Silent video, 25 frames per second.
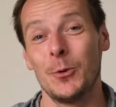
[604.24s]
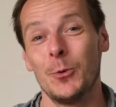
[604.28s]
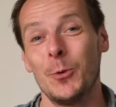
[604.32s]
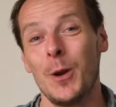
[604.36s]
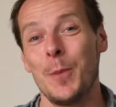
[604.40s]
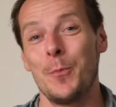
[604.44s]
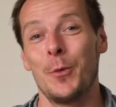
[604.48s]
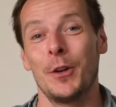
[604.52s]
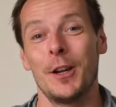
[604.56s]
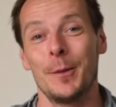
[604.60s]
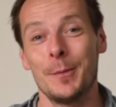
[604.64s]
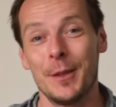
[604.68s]
we
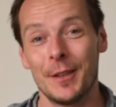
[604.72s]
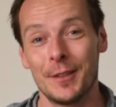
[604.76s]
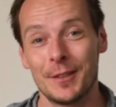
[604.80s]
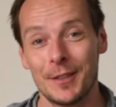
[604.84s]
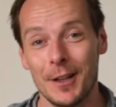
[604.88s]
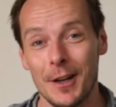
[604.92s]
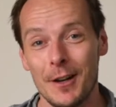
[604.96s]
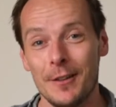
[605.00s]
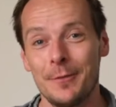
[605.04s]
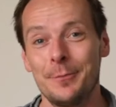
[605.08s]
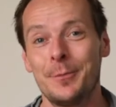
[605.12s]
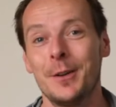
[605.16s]
put up the
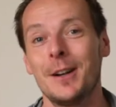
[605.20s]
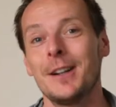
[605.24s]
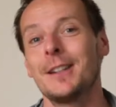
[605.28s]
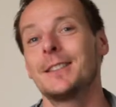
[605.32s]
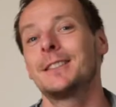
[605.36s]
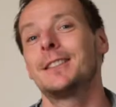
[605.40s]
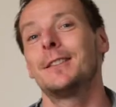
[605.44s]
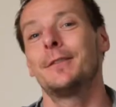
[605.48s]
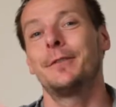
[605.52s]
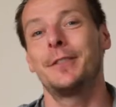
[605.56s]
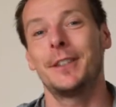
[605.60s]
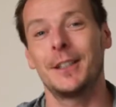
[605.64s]

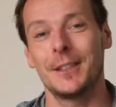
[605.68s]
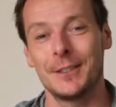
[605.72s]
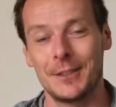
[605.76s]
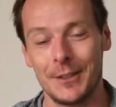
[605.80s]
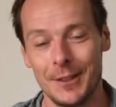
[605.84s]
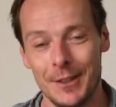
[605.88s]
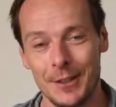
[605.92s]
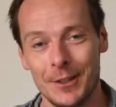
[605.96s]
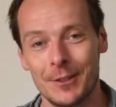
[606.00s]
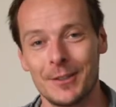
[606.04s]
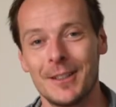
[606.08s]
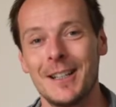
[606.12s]
softbox, it fell to
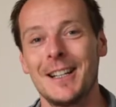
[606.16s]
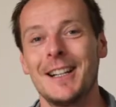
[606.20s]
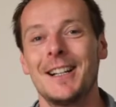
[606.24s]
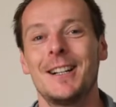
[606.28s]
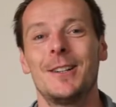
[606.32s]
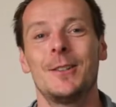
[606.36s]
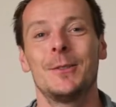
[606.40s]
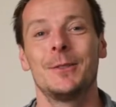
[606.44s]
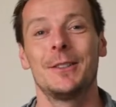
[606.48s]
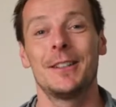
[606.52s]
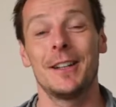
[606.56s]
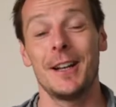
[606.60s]
the
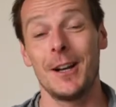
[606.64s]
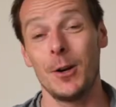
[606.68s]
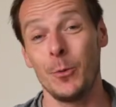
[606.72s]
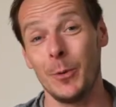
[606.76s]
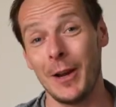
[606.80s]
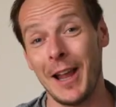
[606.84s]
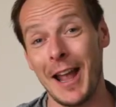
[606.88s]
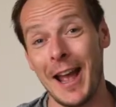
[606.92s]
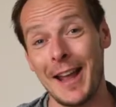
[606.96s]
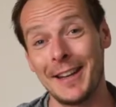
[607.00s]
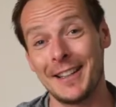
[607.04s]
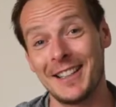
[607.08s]
ground.
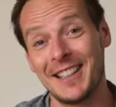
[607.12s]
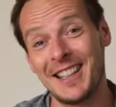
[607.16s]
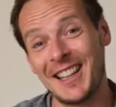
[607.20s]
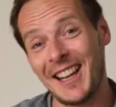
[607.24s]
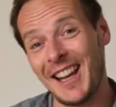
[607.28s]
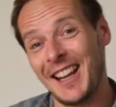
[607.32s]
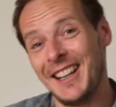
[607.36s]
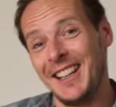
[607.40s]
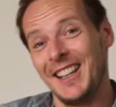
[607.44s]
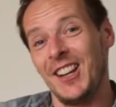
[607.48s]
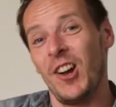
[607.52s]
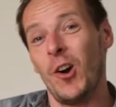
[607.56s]
We had
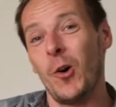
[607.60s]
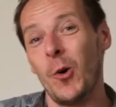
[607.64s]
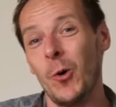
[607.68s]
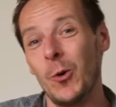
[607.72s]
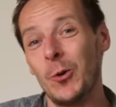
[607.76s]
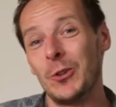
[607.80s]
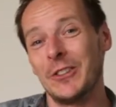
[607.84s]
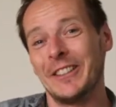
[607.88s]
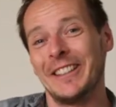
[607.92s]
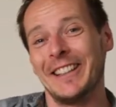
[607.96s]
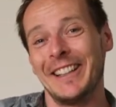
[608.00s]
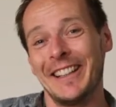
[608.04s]
Kenny
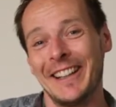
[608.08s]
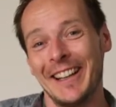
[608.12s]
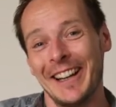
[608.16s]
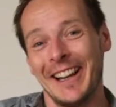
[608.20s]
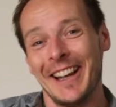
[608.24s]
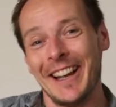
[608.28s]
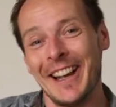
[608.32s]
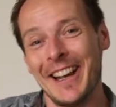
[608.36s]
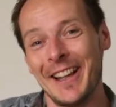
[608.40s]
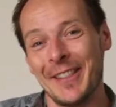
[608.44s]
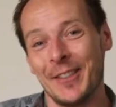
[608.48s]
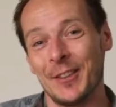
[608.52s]
holding
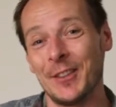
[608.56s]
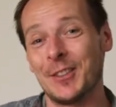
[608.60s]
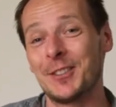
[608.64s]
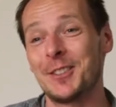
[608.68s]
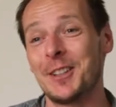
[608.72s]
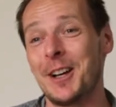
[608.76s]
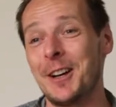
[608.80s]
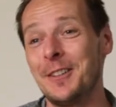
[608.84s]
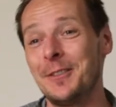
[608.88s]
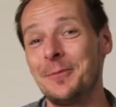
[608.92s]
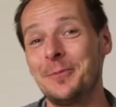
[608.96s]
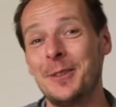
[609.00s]
the
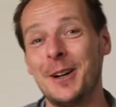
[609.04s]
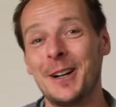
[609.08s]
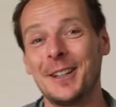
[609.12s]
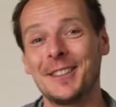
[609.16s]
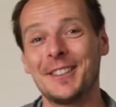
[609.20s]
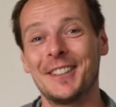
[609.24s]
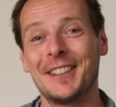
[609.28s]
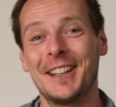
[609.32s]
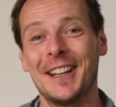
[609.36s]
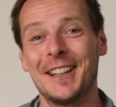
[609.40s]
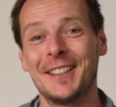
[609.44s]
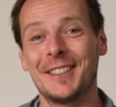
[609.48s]

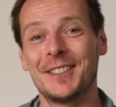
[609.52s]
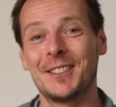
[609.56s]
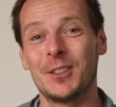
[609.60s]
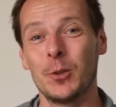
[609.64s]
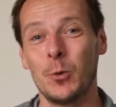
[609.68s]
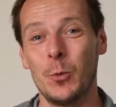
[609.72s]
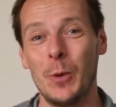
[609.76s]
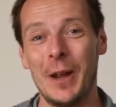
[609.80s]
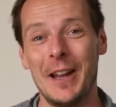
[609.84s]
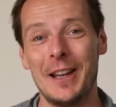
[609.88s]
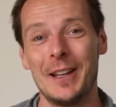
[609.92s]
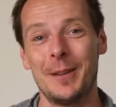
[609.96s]
softbox against the
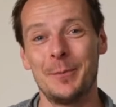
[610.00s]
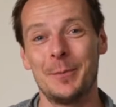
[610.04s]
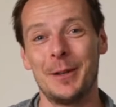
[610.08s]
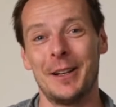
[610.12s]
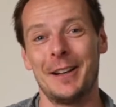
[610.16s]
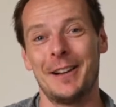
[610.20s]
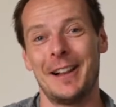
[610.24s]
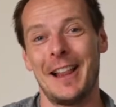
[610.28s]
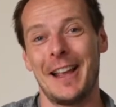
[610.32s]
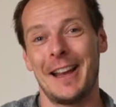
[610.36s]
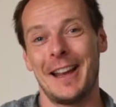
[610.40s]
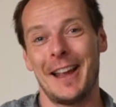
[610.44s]
wind,
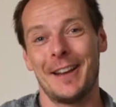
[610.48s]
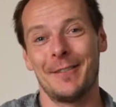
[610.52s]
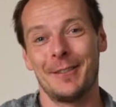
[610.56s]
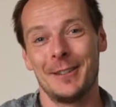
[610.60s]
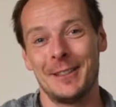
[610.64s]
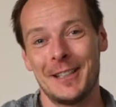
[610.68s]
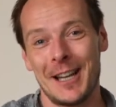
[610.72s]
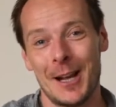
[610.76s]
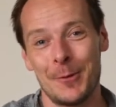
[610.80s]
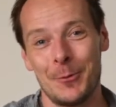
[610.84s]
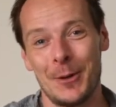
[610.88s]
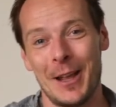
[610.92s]
but like every
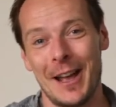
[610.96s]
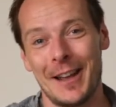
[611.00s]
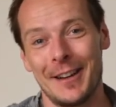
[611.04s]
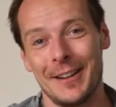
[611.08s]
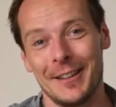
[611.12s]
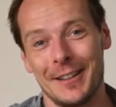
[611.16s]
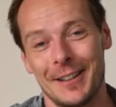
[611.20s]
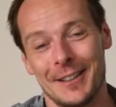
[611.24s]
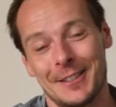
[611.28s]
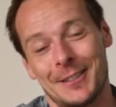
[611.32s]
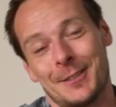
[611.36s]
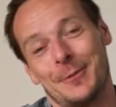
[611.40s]
time we had a
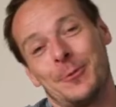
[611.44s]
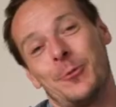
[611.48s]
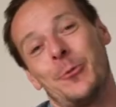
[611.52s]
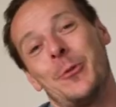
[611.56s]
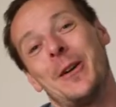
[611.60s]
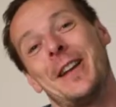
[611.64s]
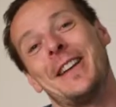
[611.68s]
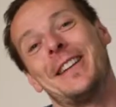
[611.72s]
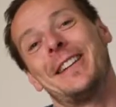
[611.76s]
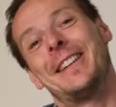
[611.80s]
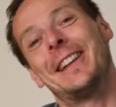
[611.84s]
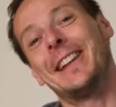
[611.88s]
gush of
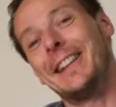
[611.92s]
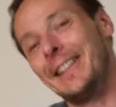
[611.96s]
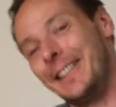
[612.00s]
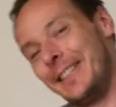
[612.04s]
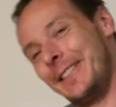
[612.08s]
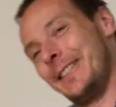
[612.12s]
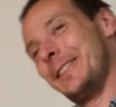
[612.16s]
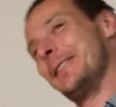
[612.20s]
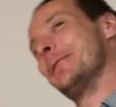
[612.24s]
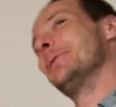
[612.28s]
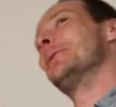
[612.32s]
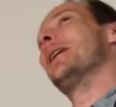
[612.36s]
wind,
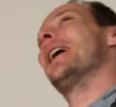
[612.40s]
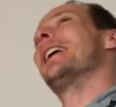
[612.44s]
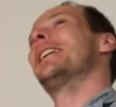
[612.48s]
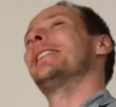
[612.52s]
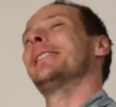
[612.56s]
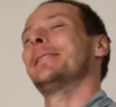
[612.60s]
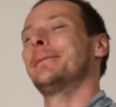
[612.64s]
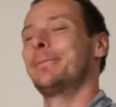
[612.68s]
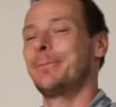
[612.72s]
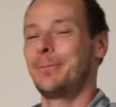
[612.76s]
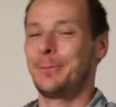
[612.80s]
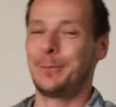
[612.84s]
we had
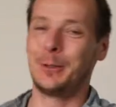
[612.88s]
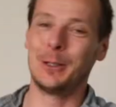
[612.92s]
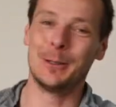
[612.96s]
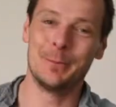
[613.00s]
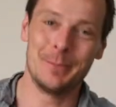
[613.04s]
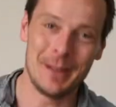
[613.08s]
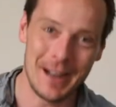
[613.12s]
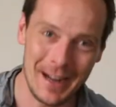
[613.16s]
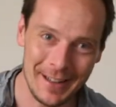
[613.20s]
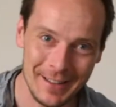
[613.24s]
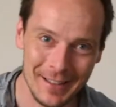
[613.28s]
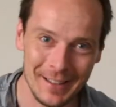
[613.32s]
to put
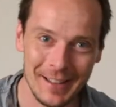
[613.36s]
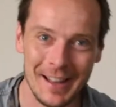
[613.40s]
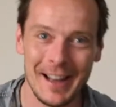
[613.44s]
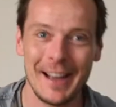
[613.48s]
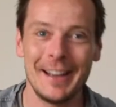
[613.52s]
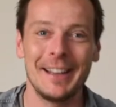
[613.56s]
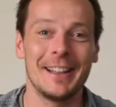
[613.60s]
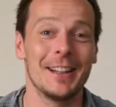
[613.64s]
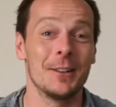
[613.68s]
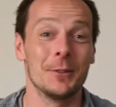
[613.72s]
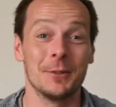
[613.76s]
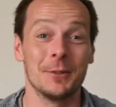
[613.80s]
back the lighting.